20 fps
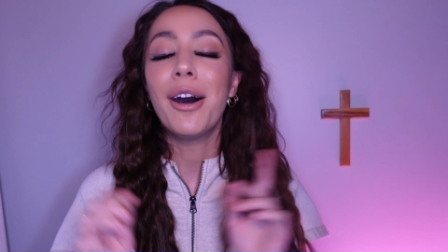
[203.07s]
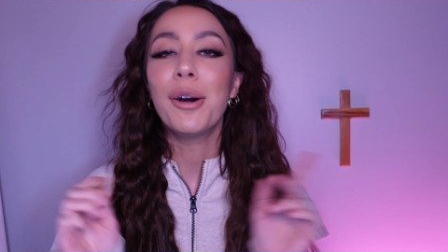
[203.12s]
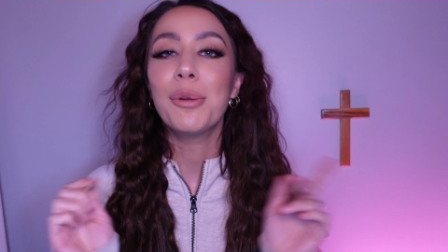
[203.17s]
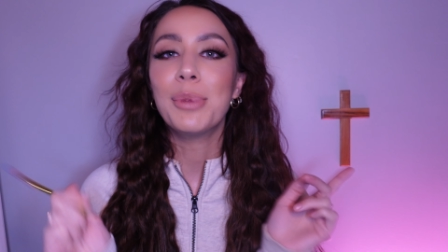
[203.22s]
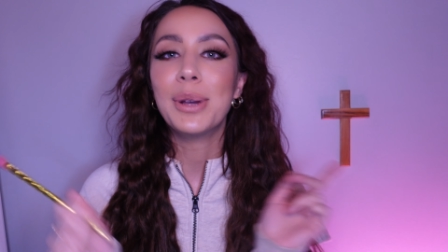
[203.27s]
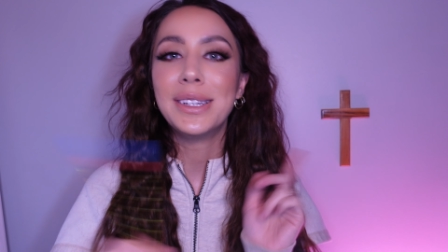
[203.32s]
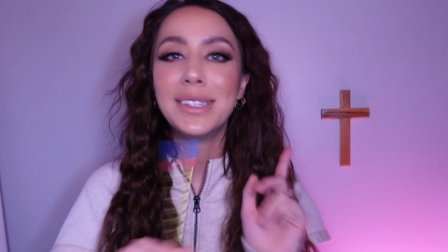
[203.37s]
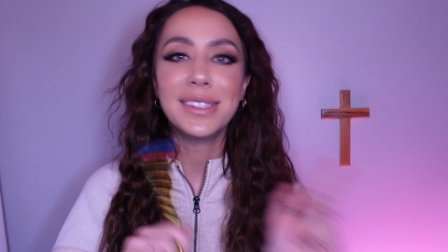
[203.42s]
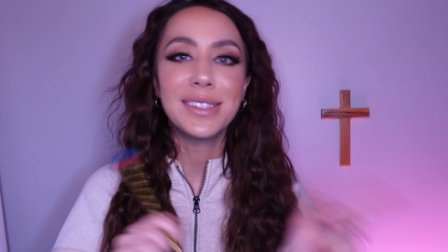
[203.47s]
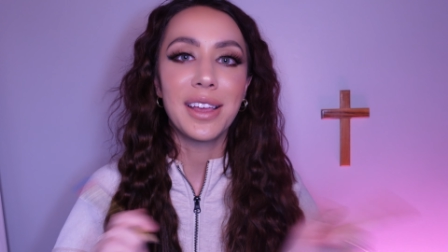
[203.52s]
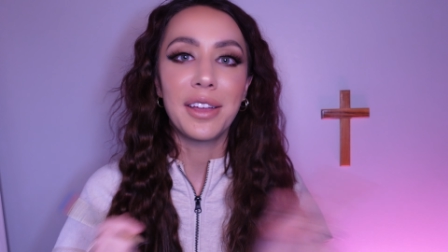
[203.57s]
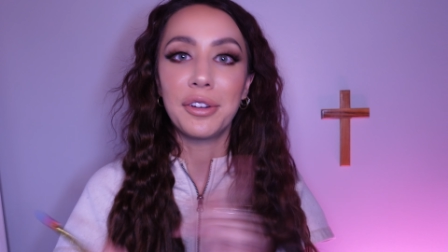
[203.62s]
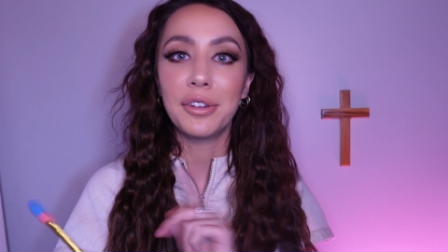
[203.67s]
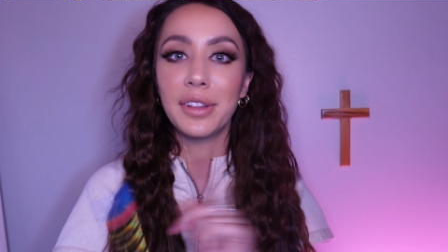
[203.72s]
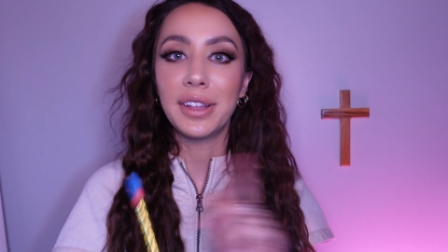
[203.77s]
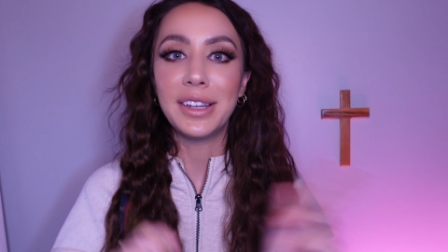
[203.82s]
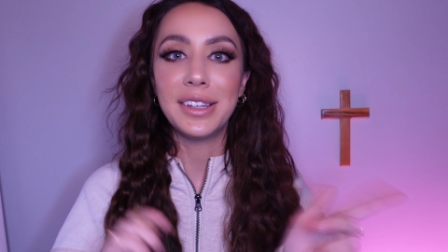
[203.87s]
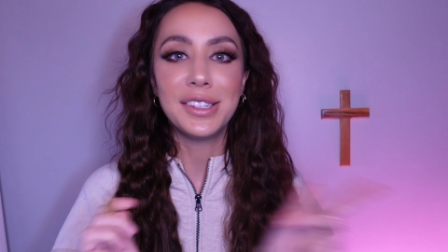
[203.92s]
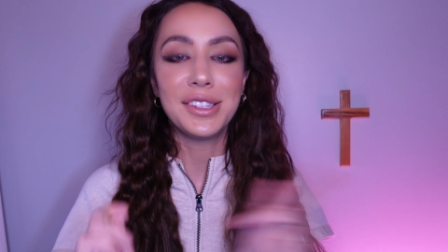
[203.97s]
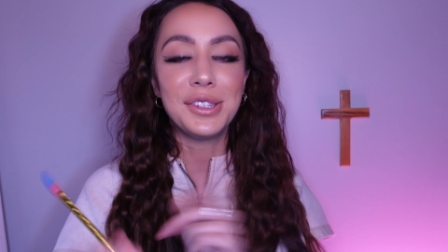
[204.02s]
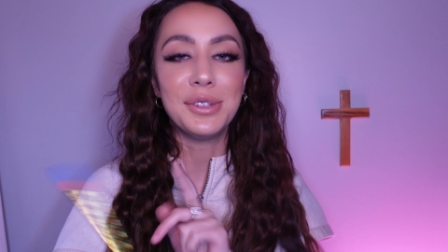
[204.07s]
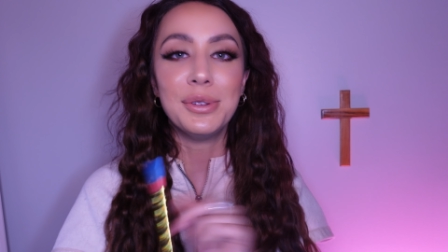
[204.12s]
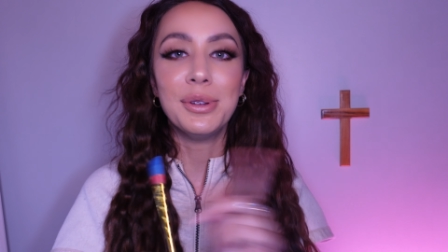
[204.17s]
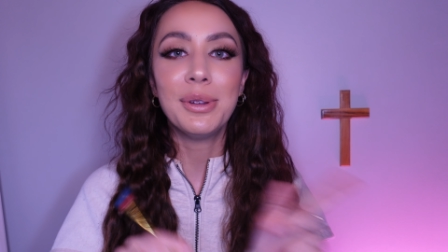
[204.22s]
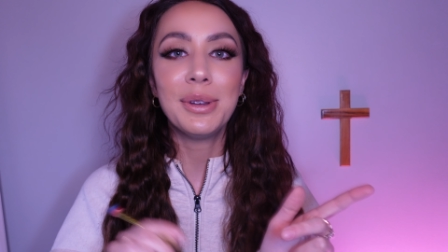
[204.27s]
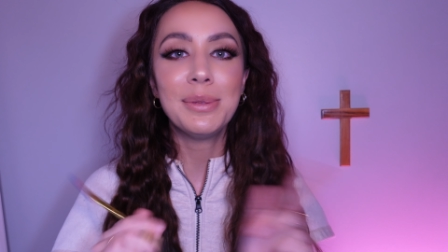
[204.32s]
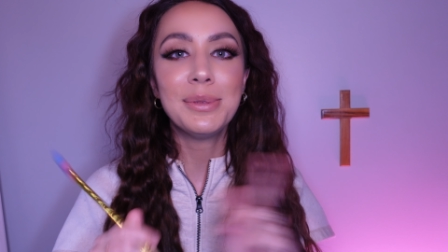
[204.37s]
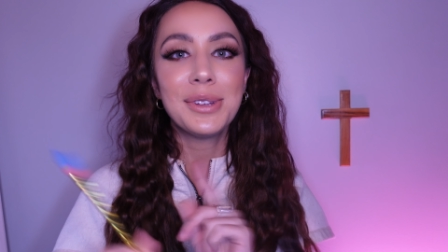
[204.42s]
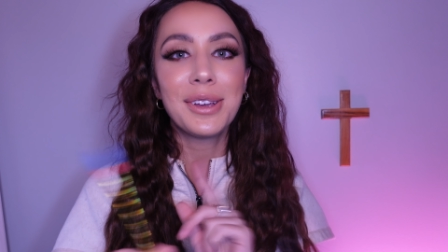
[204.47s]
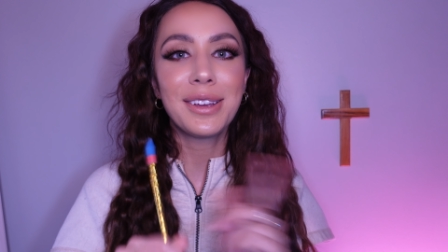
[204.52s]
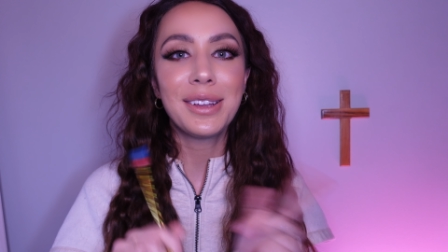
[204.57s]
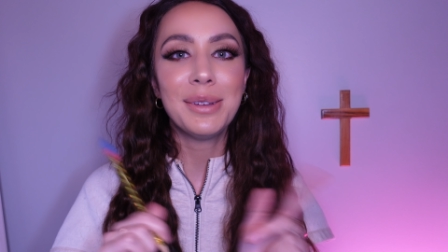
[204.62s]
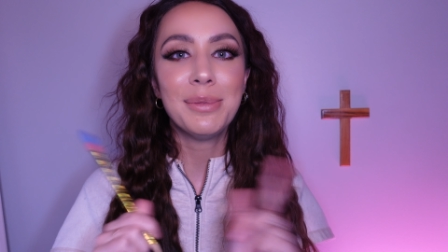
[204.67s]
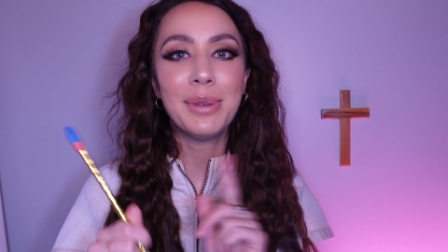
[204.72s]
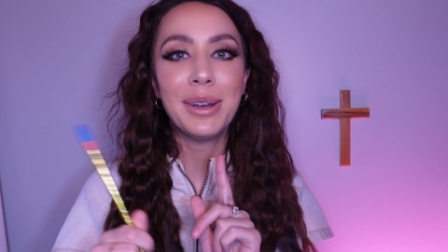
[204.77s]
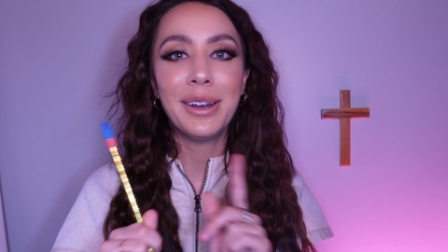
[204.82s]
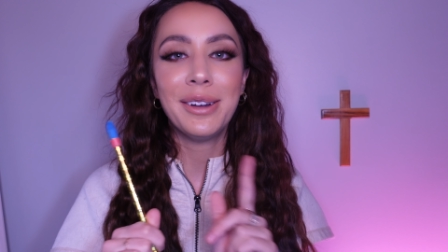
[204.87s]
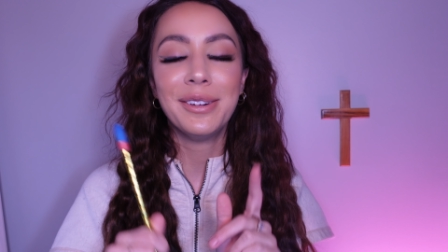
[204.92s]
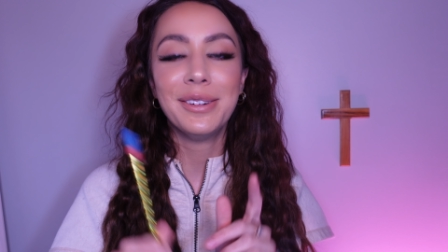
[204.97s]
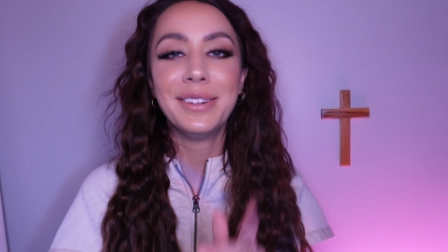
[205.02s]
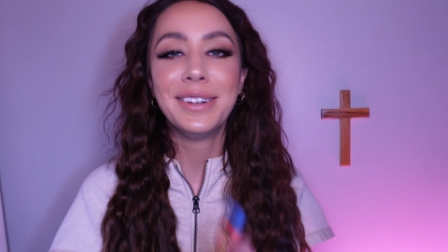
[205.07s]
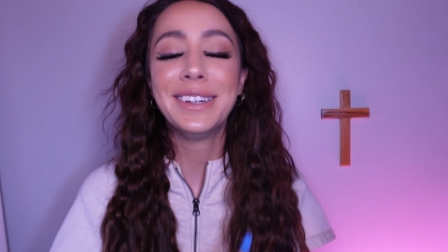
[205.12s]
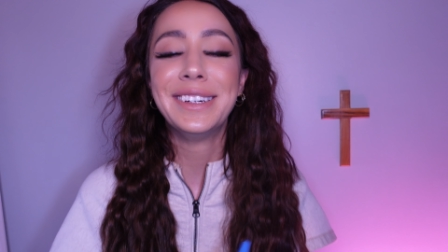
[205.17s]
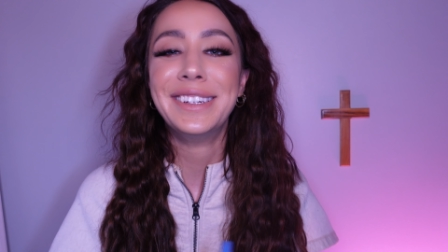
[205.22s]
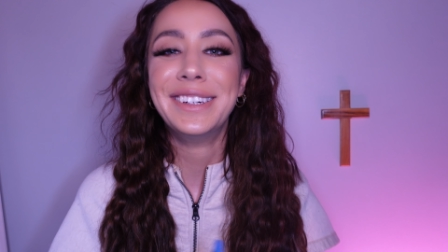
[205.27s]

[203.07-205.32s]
all my designer ladies, you know what I'm talking about.